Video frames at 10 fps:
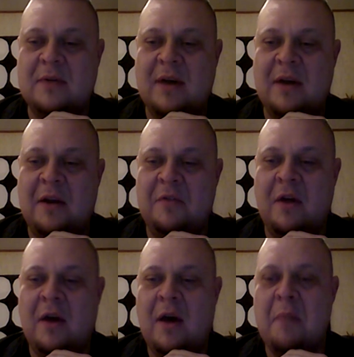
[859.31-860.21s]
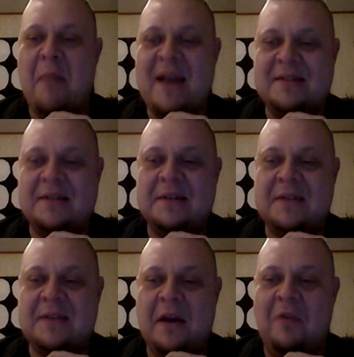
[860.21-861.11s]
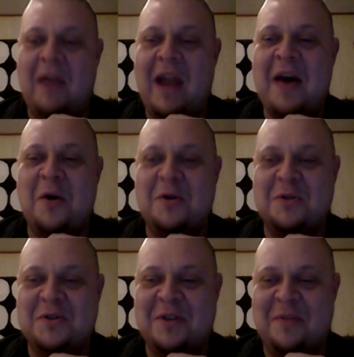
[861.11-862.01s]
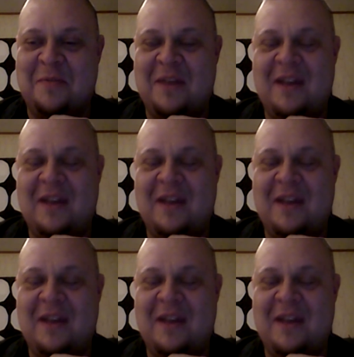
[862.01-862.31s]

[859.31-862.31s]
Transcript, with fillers: kind of the basic set of Legos or something.